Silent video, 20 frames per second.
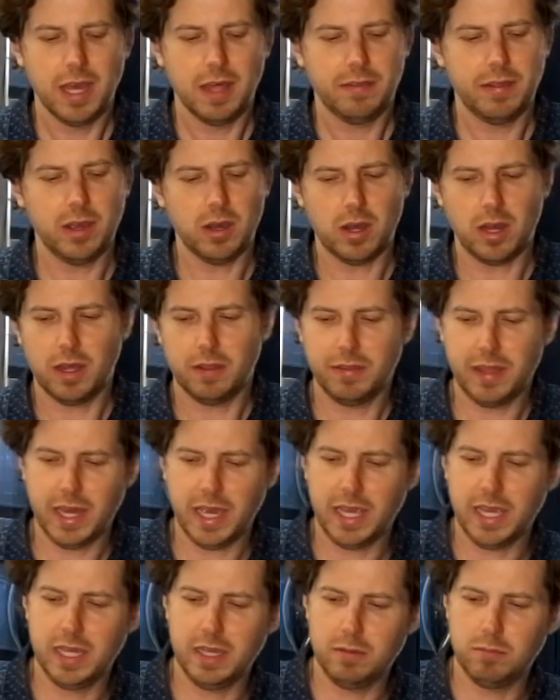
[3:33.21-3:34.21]

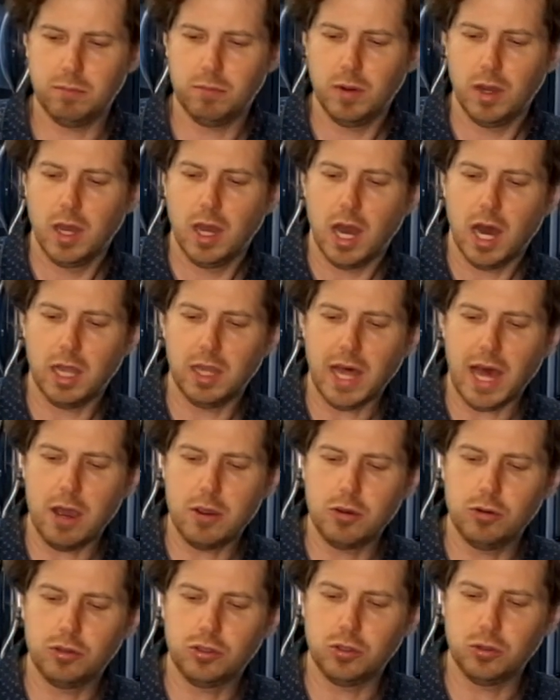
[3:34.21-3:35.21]
They allow
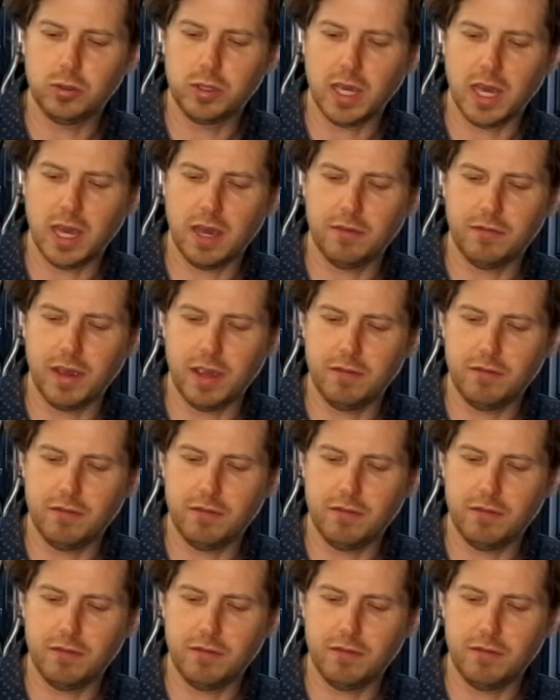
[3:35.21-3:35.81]
you to give